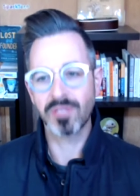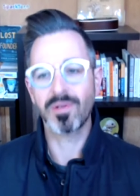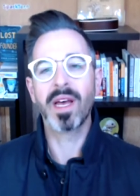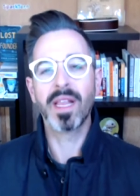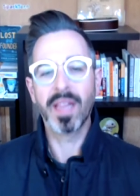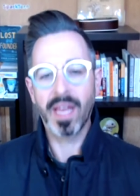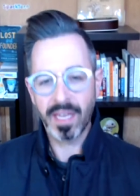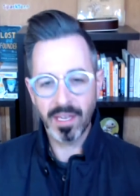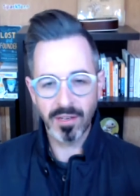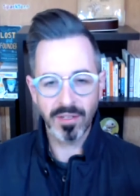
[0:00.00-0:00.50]

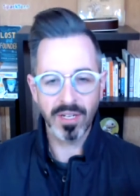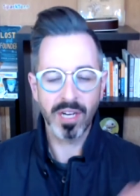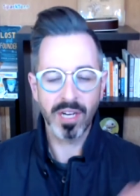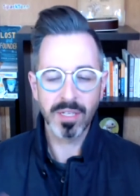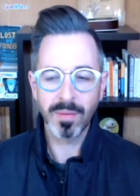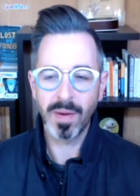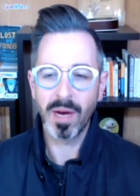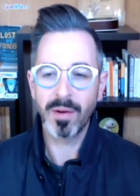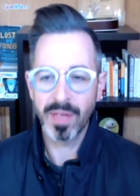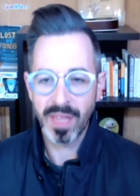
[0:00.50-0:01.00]
Like you talked
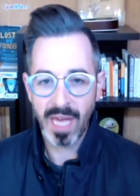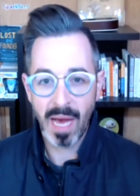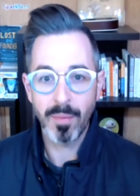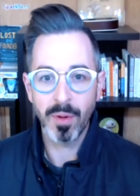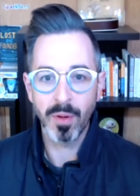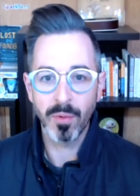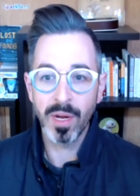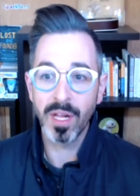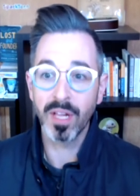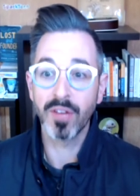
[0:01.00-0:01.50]
about with
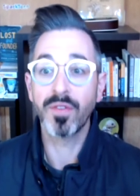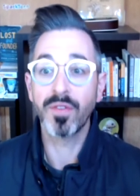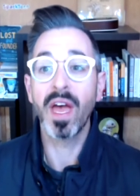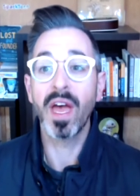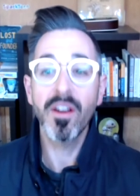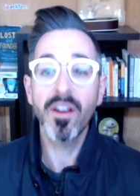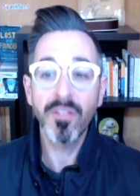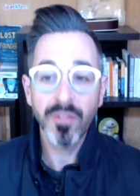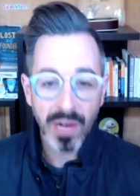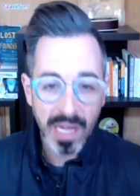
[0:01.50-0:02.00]
Apple. Well, if
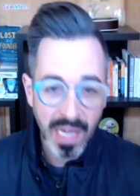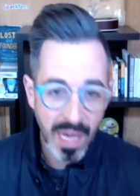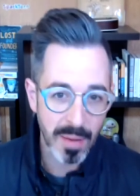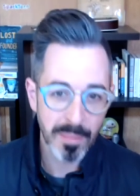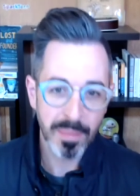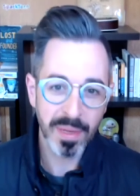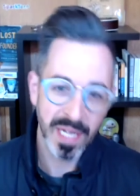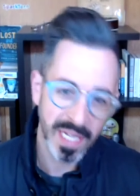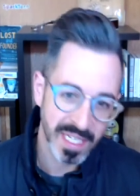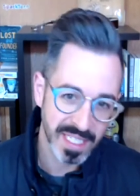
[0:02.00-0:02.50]
every
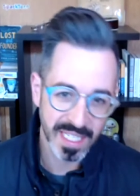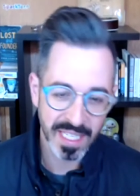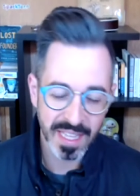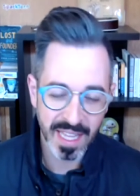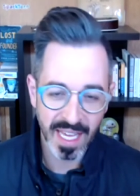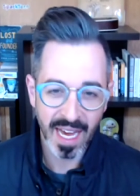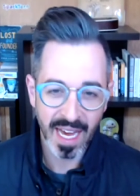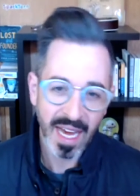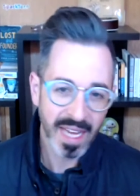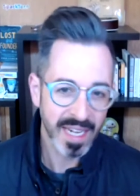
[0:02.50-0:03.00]
company did
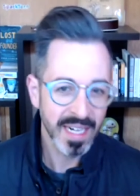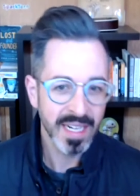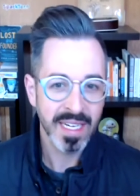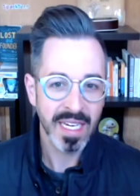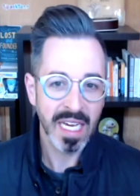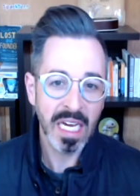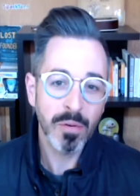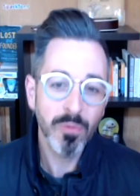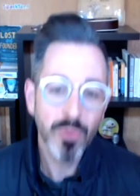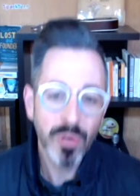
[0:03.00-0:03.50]
that,
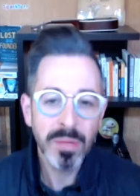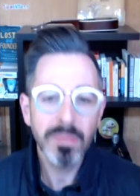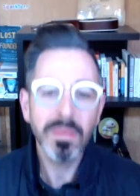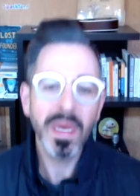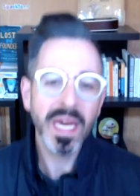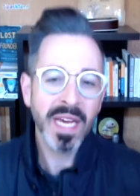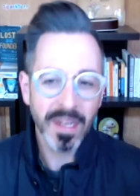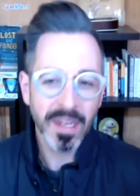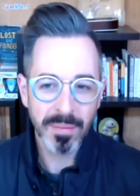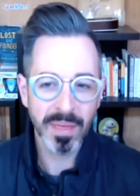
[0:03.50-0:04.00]
it would
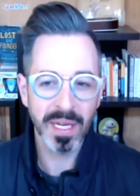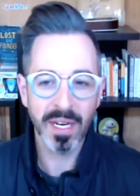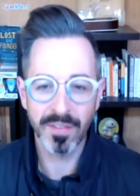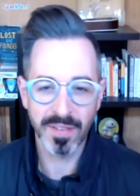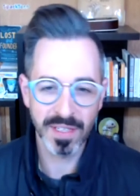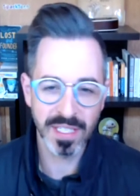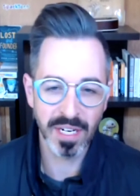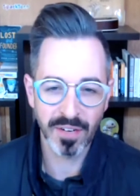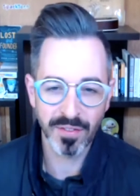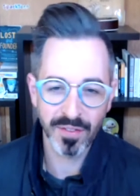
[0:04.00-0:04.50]
make a bit of a
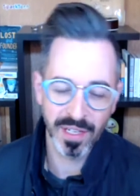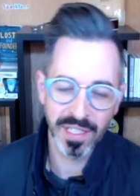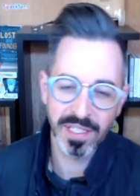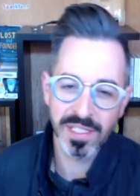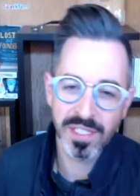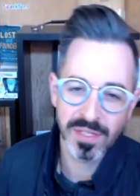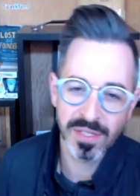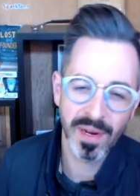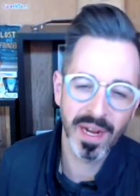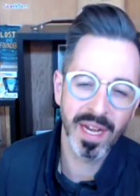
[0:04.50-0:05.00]

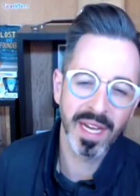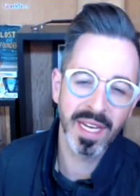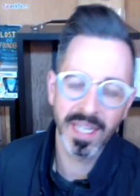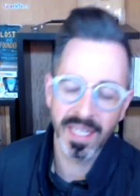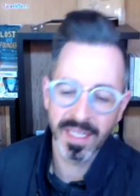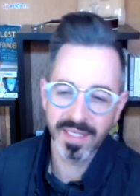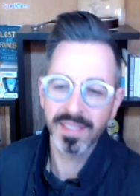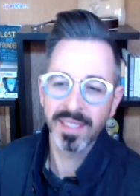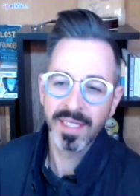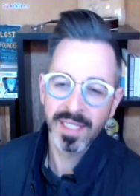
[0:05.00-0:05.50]
difference, right?
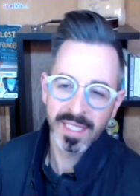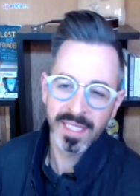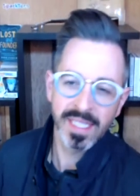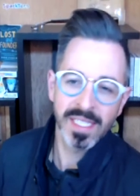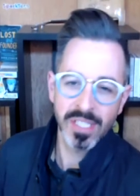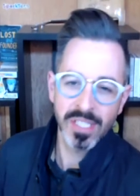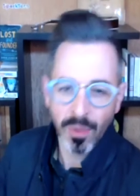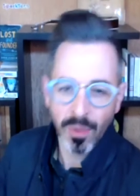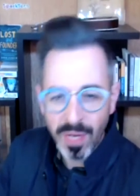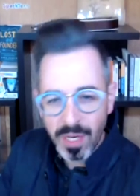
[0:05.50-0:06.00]
And
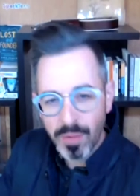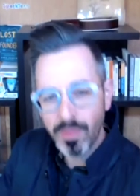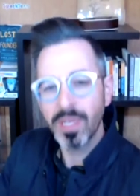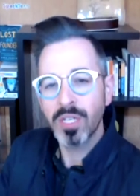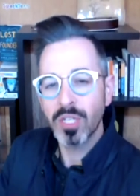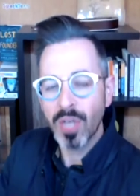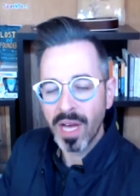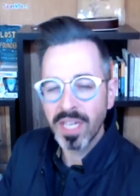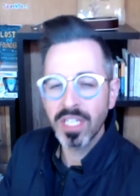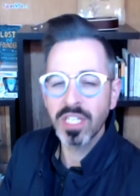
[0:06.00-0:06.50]
yeah, so we, we
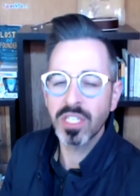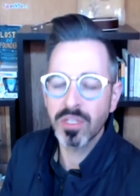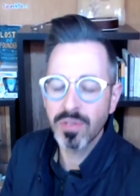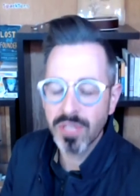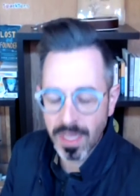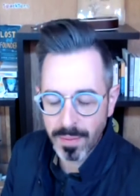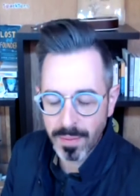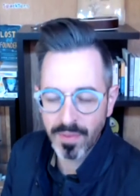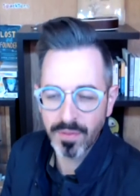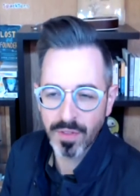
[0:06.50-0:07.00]
tried to do
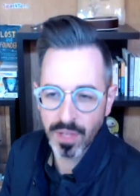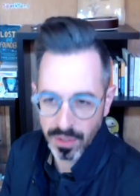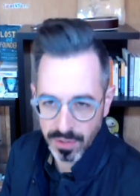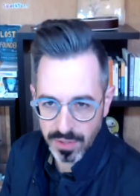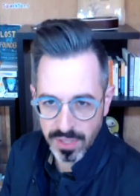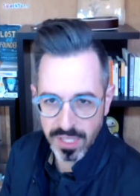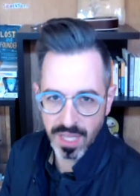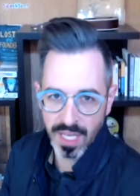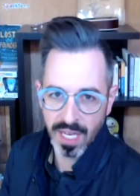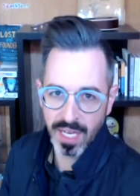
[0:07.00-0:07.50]
some of
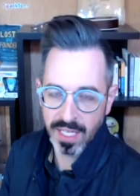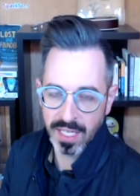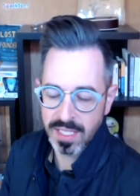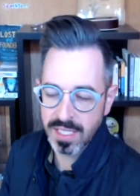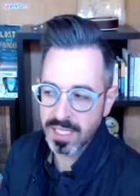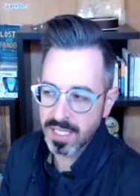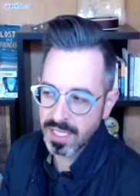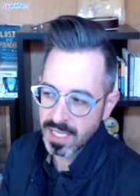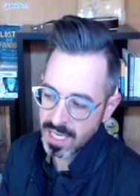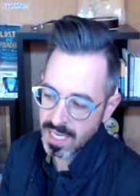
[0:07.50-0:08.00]
those
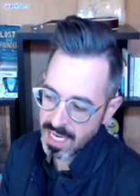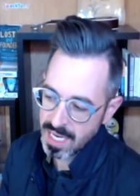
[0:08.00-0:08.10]
things.